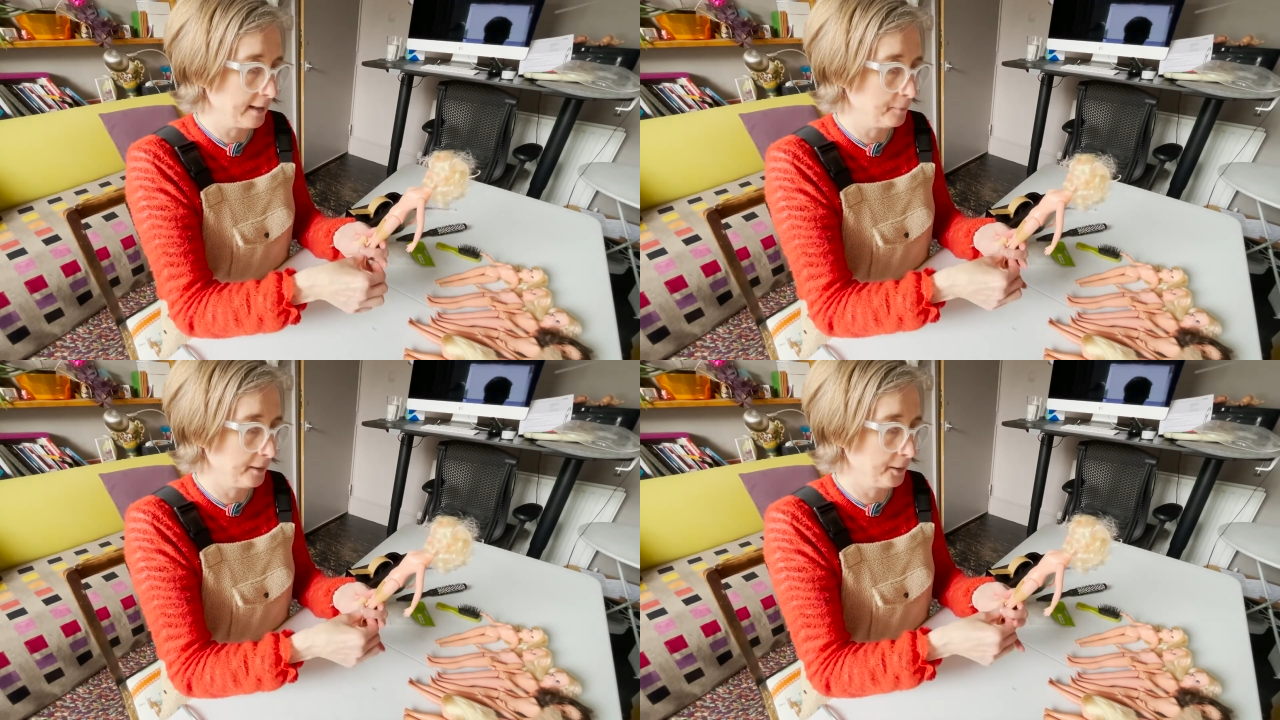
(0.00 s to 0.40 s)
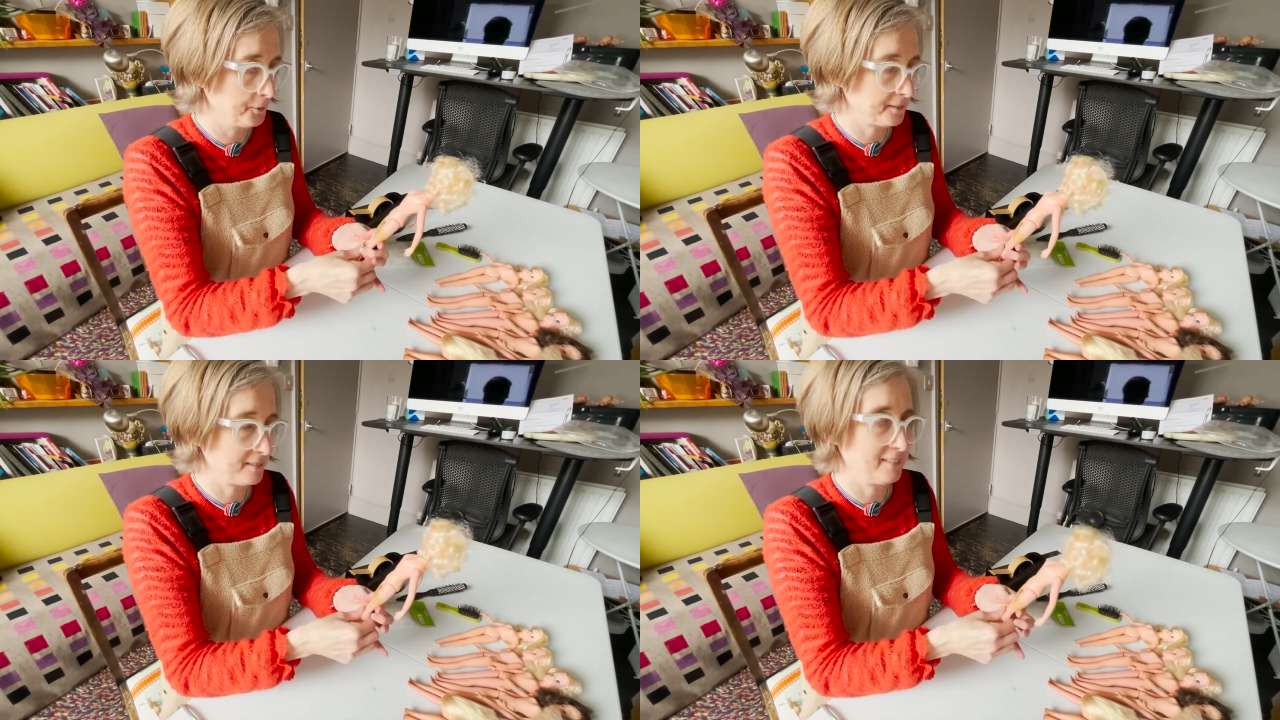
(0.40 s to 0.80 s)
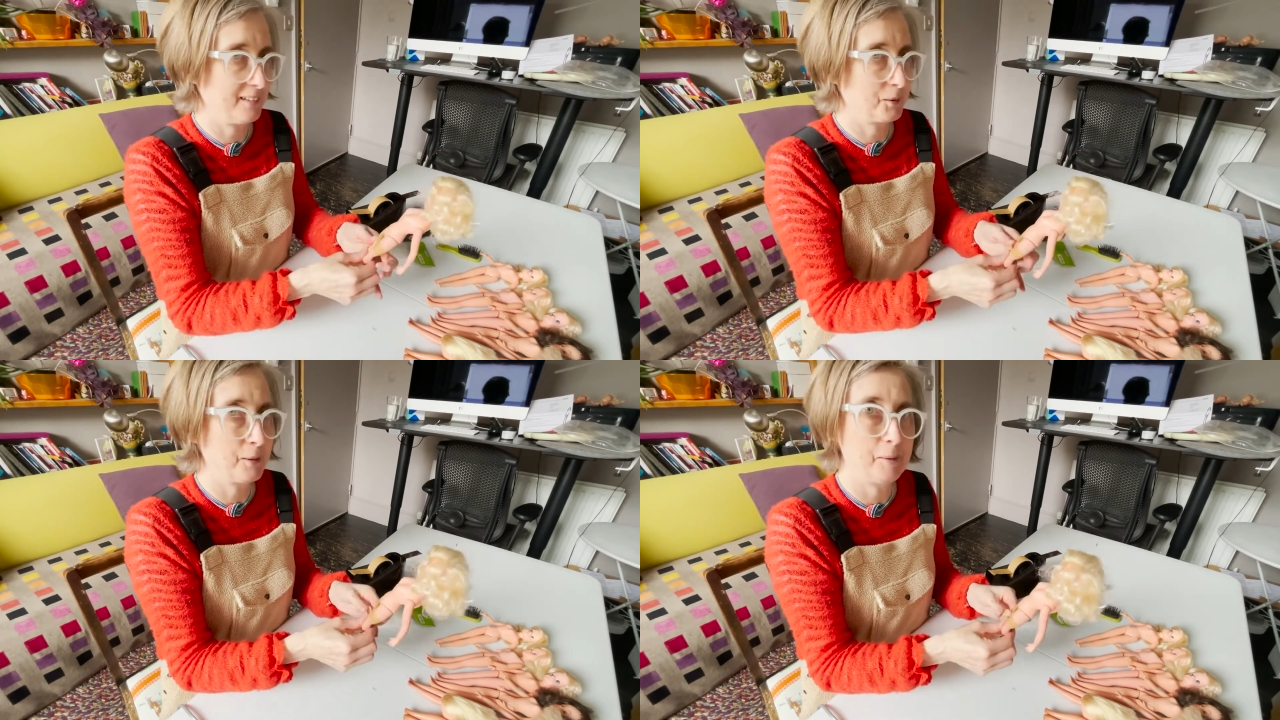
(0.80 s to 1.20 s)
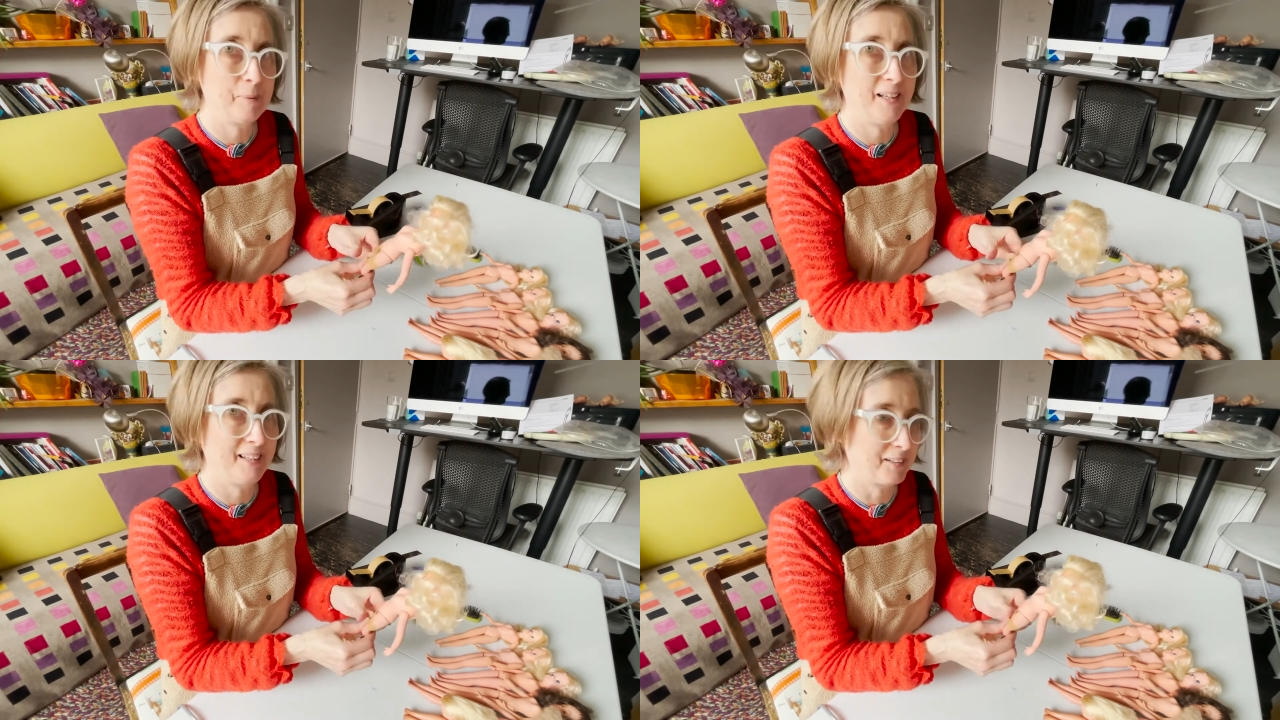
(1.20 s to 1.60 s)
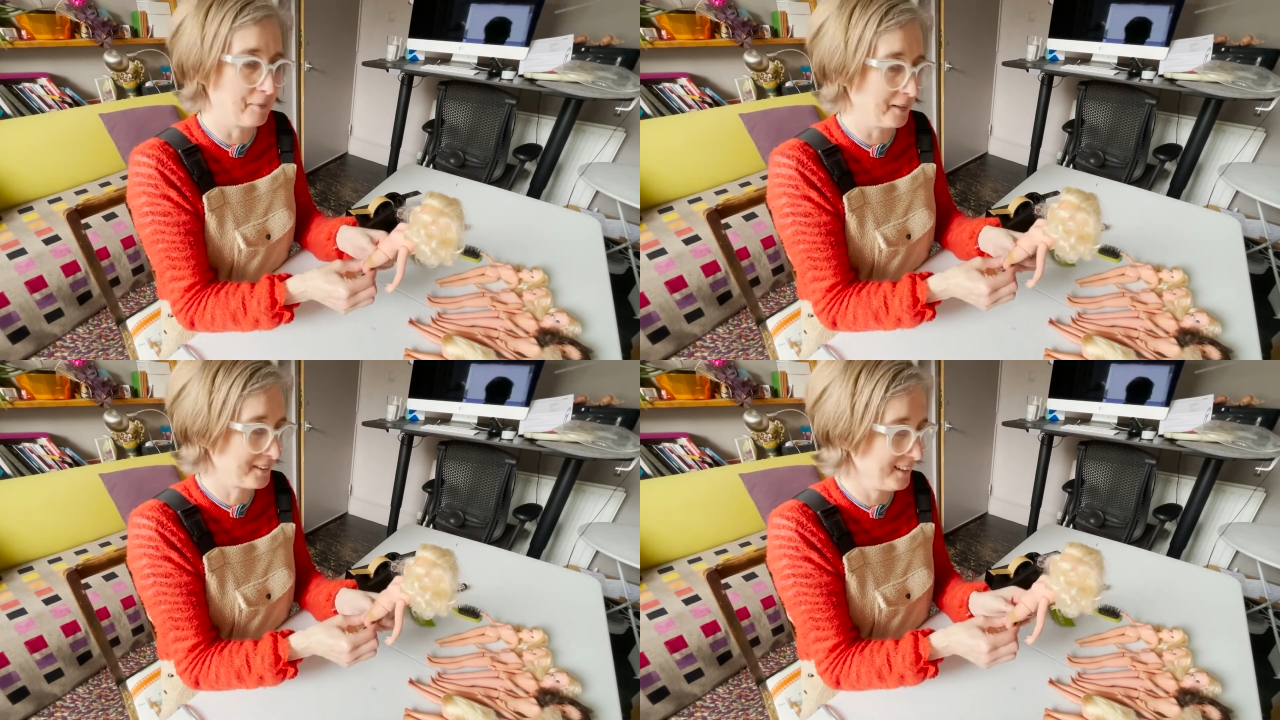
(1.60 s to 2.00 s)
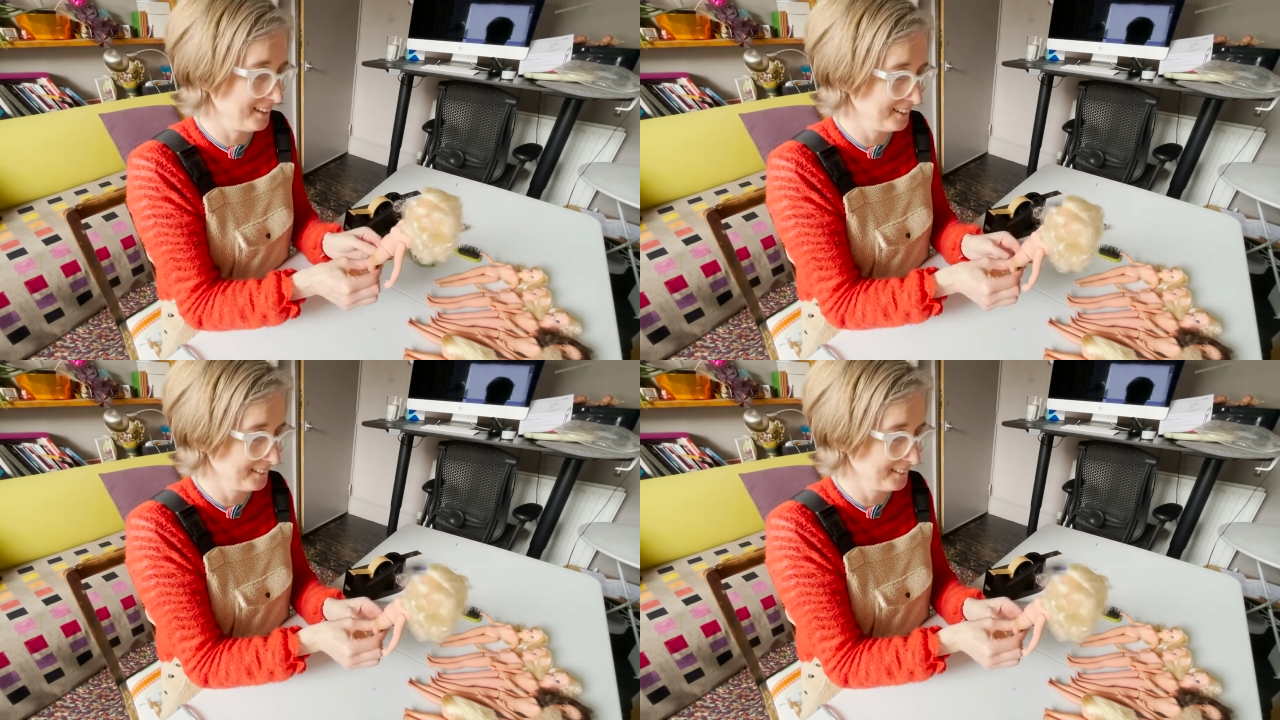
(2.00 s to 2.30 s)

but I was in quite a panic about it